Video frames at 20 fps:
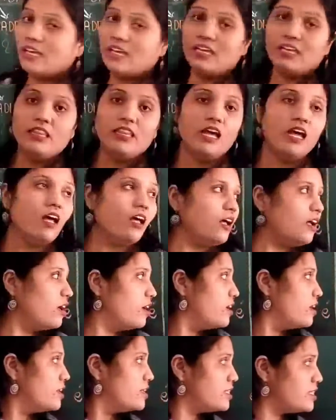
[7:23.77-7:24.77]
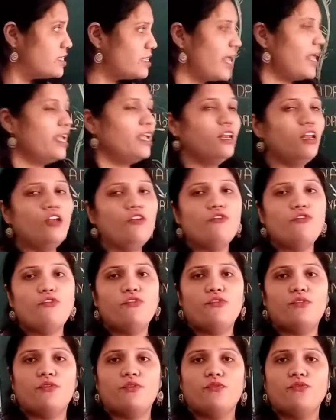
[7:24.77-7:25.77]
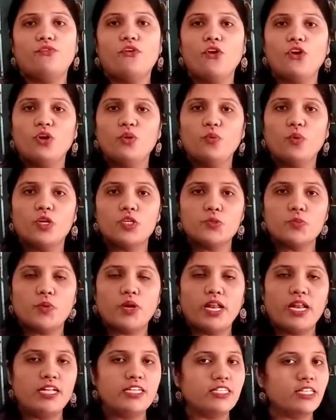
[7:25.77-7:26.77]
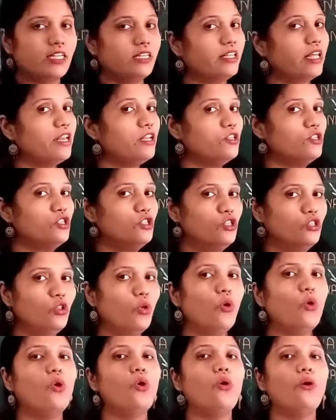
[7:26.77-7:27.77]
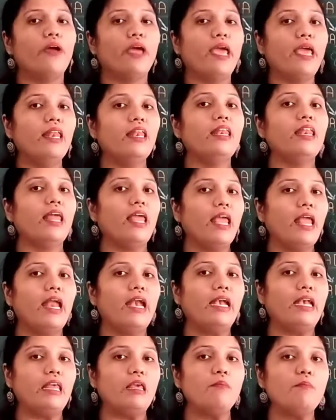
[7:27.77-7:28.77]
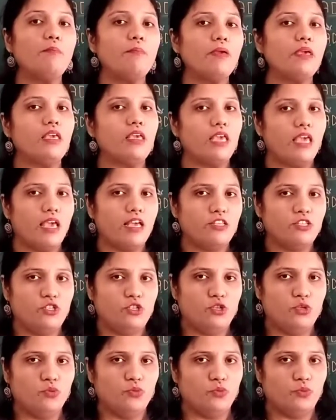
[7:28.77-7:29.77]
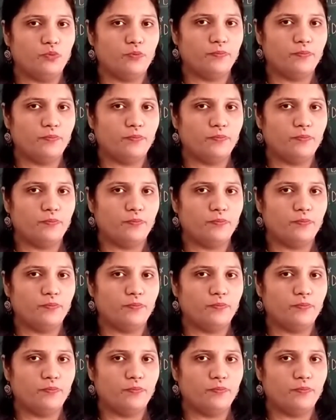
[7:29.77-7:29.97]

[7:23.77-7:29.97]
In the cyclic photophosphorylation, there is no NADPH2.